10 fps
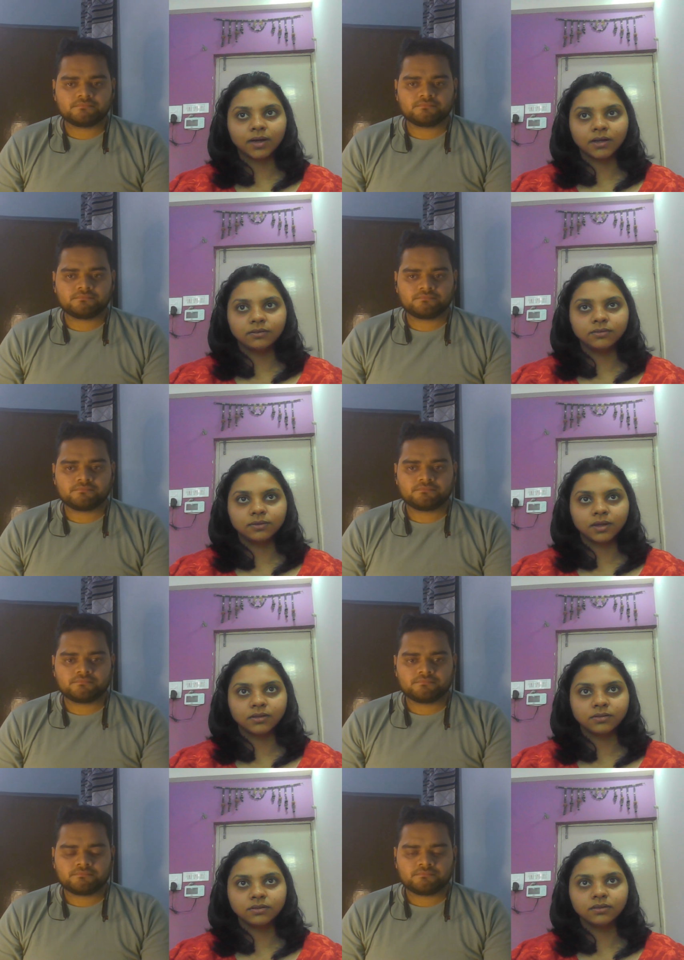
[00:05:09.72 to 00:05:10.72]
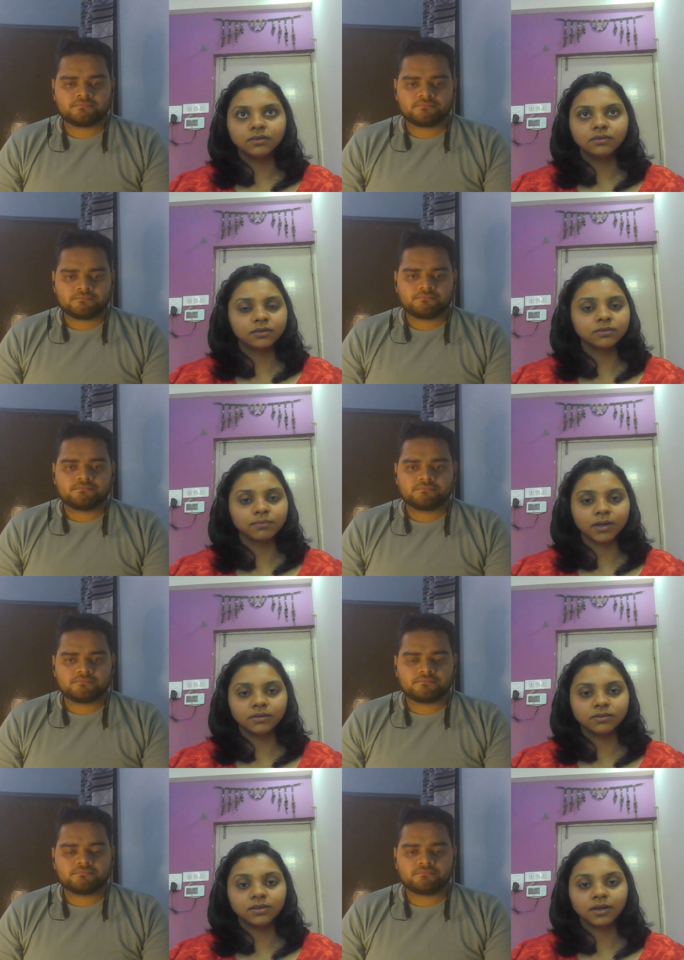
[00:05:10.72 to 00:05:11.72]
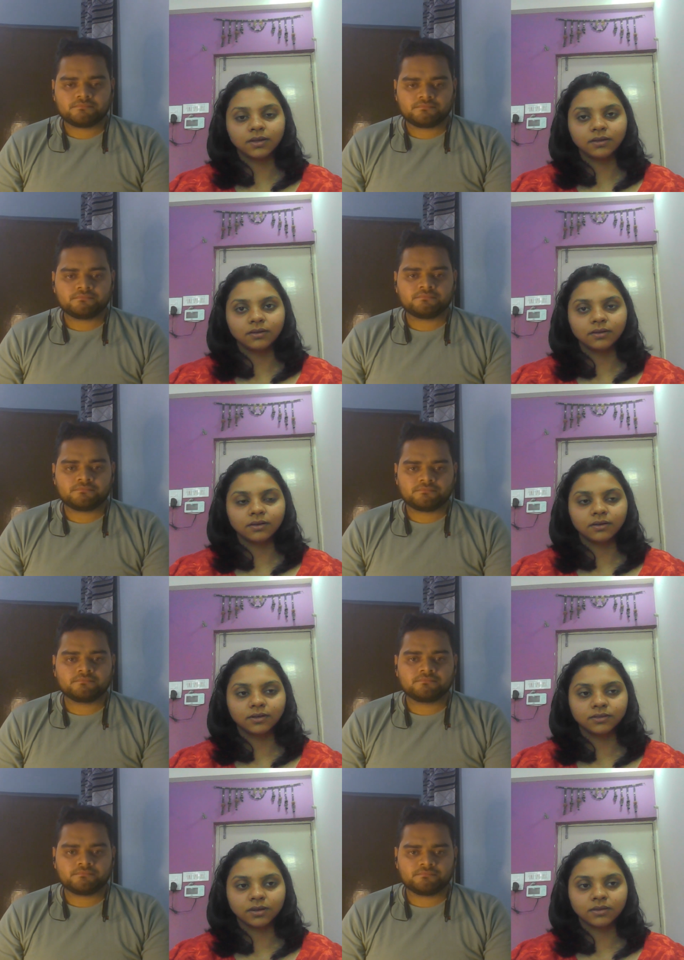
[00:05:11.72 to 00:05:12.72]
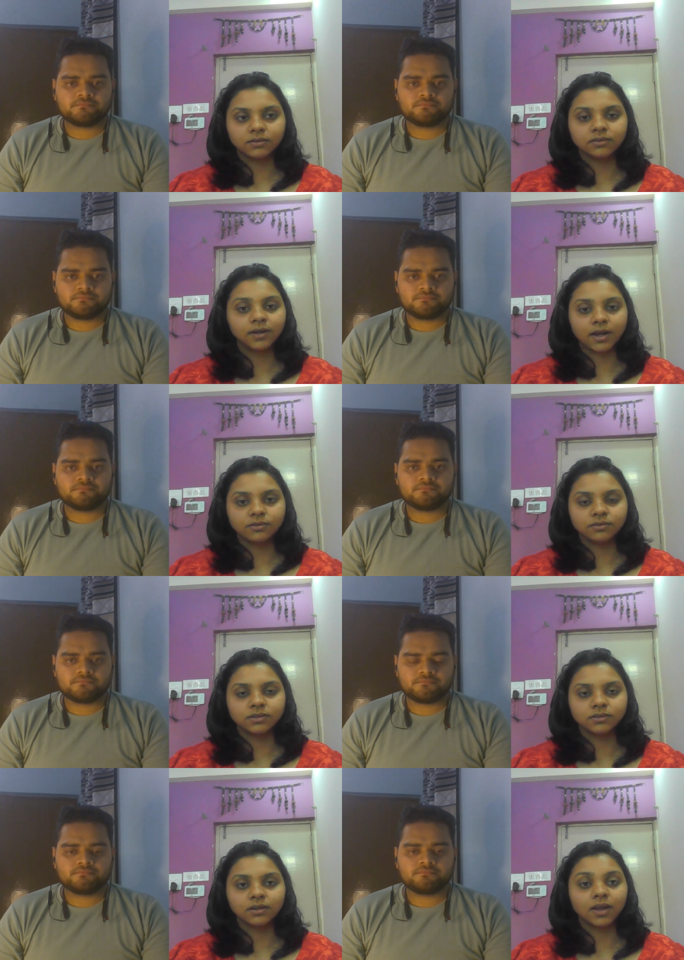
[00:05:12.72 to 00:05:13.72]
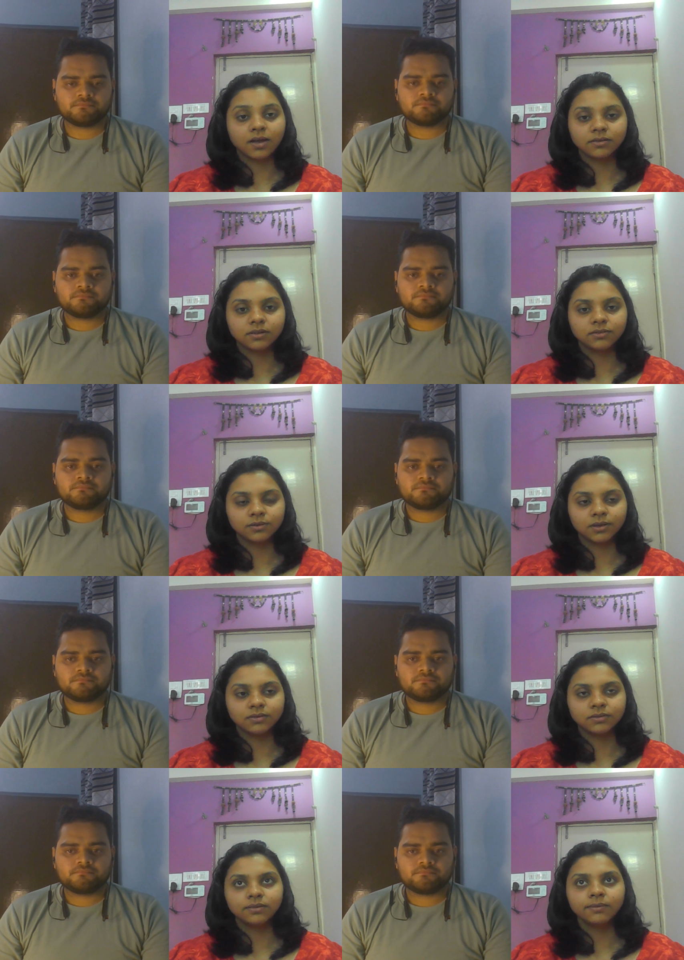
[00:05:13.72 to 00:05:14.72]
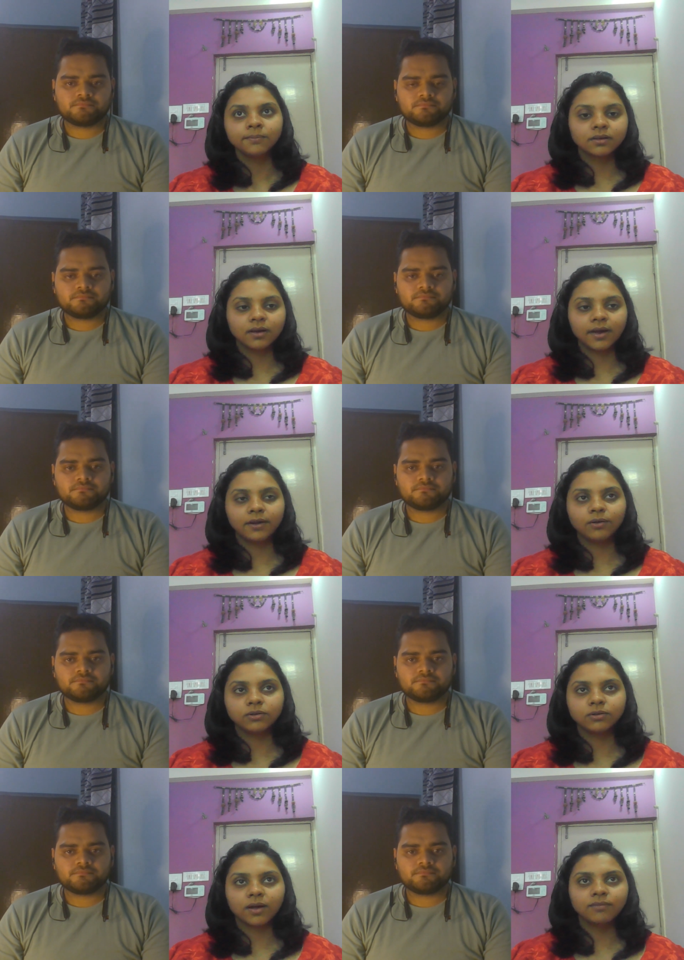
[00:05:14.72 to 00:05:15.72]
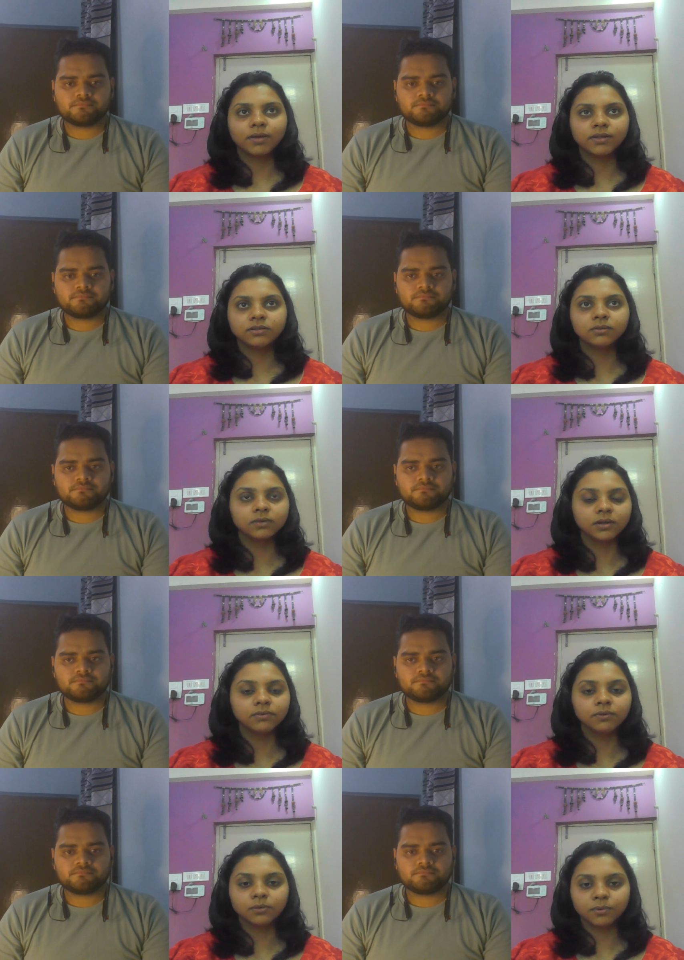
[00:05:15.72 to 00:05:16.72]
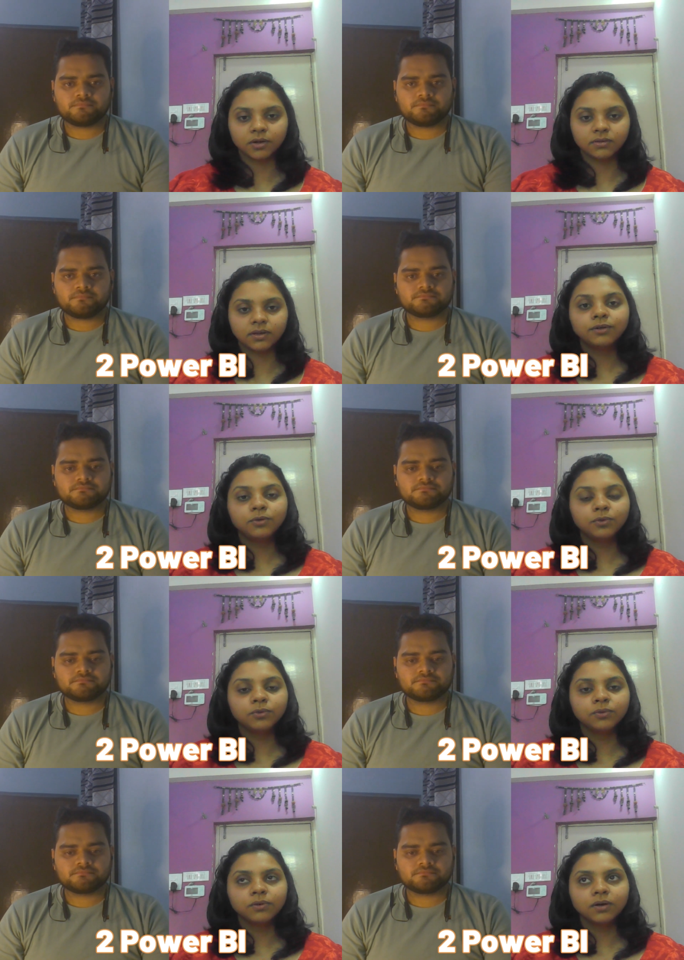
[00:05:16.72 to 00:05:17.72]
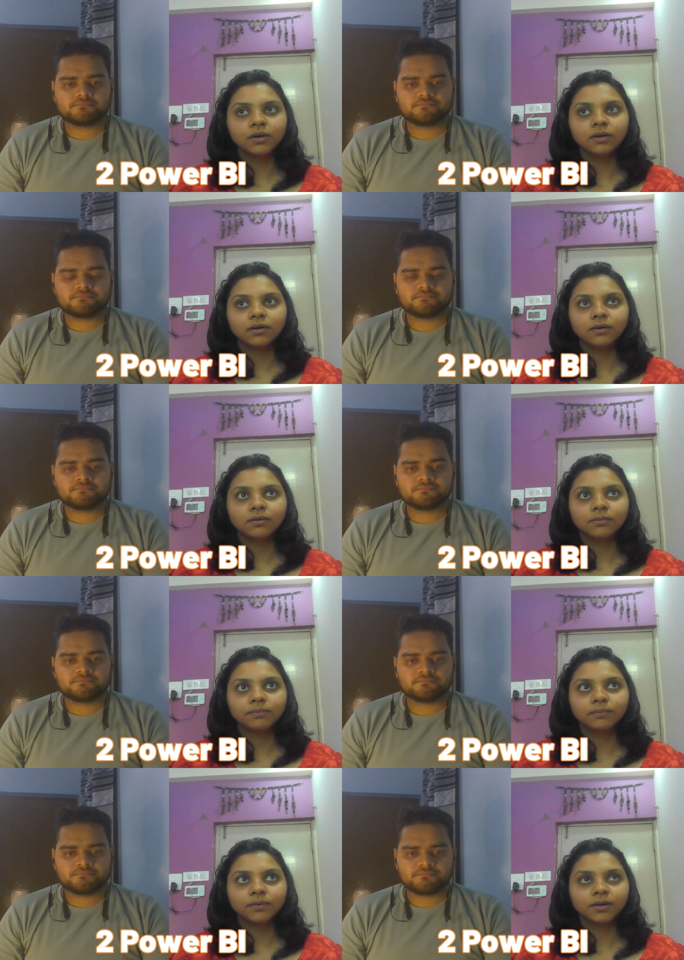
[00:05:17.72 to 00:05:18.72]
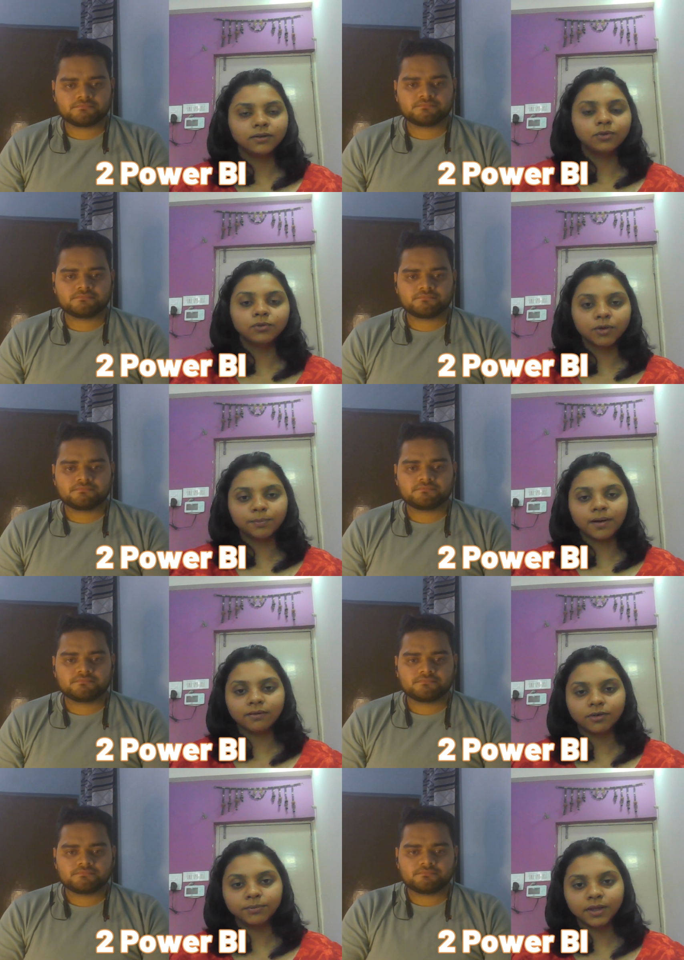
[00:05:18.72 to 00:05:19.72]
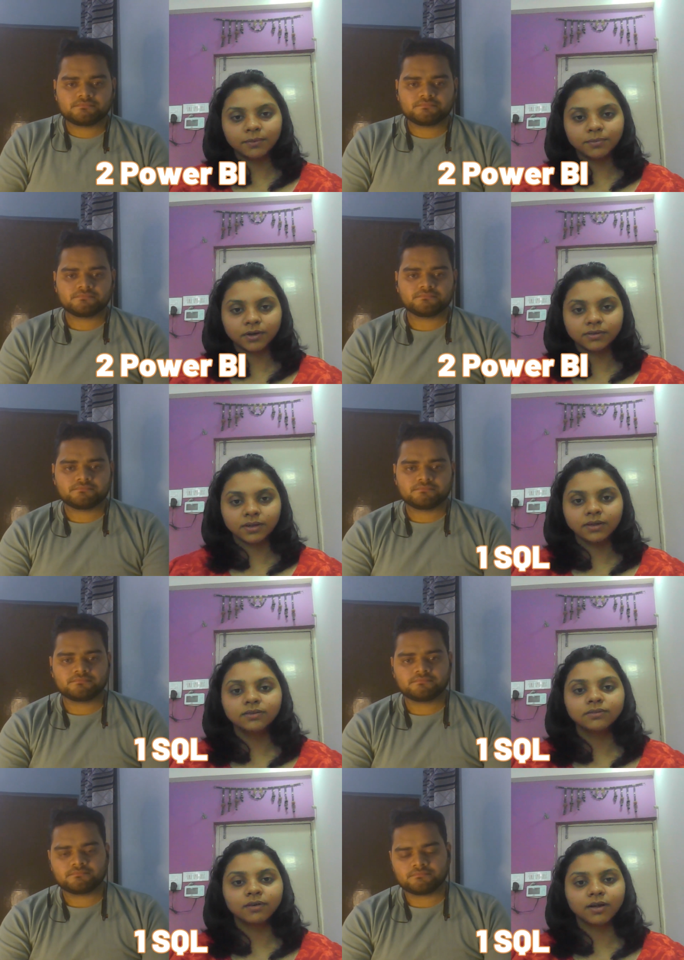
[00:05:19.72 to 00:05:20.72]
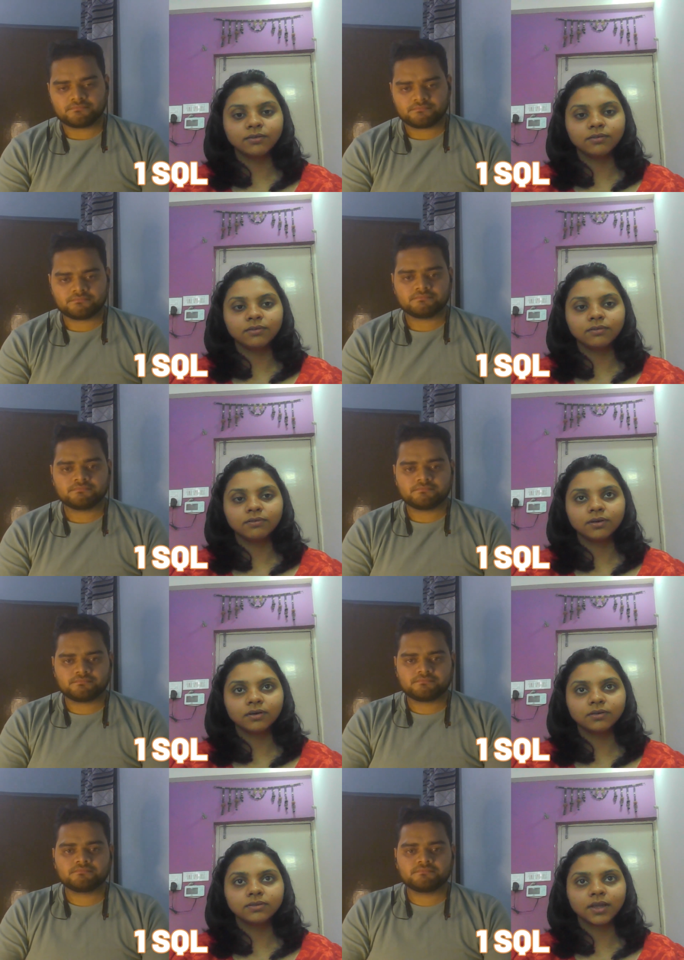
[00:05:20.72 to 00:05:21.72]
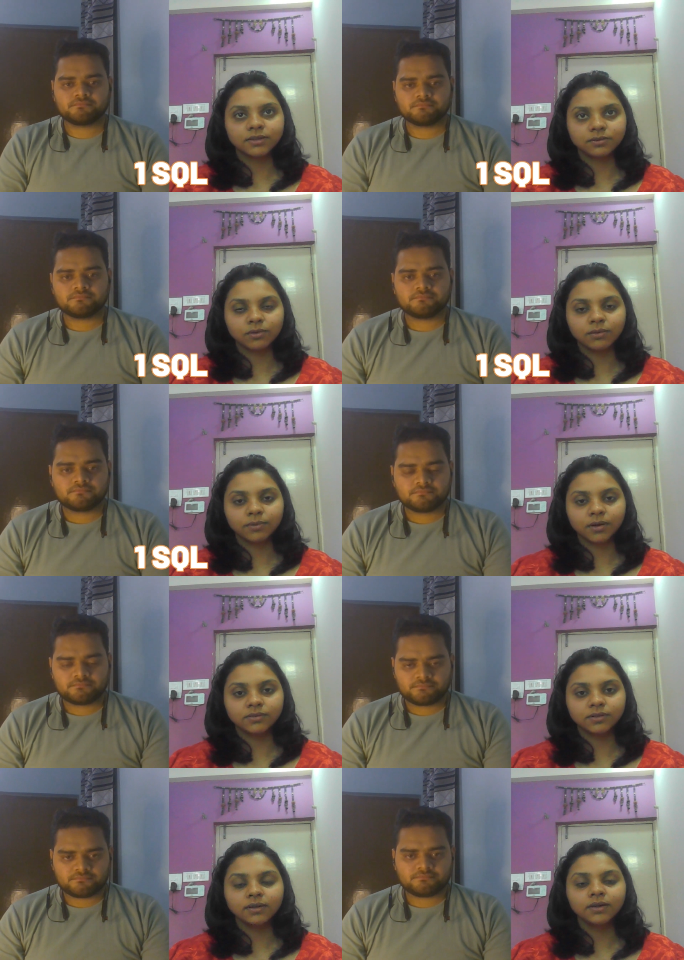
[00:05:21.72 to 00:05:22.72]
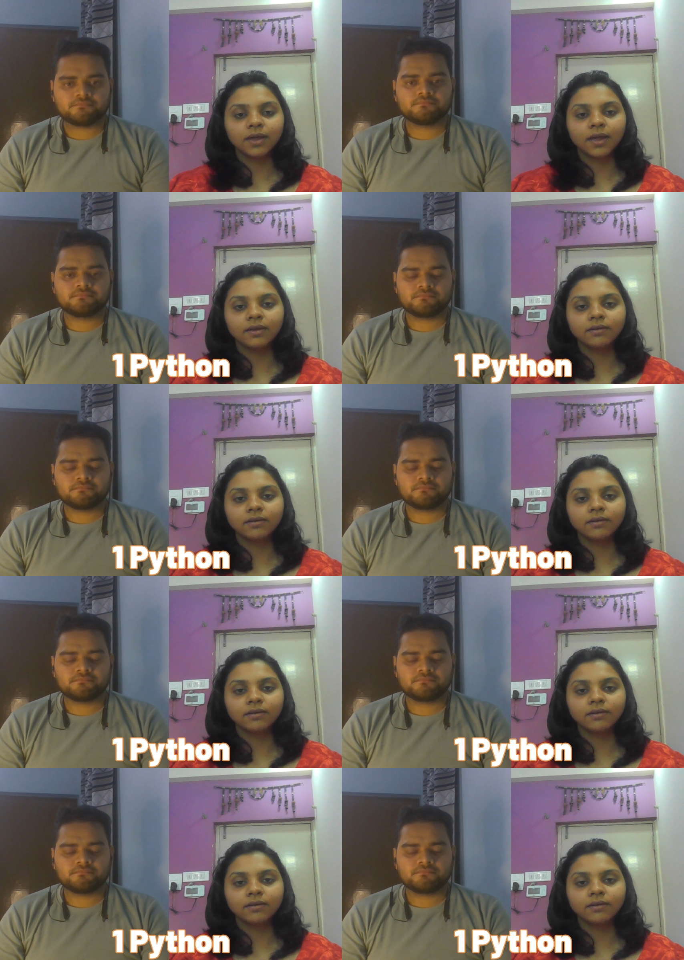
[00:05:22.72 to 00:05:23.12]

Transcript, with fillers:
Speaker 1: education, just my engineering uh, education, graduation, last education. And also I've mentioned only four projects. Two, uh, two were Power B I projects, one was S Q L project, and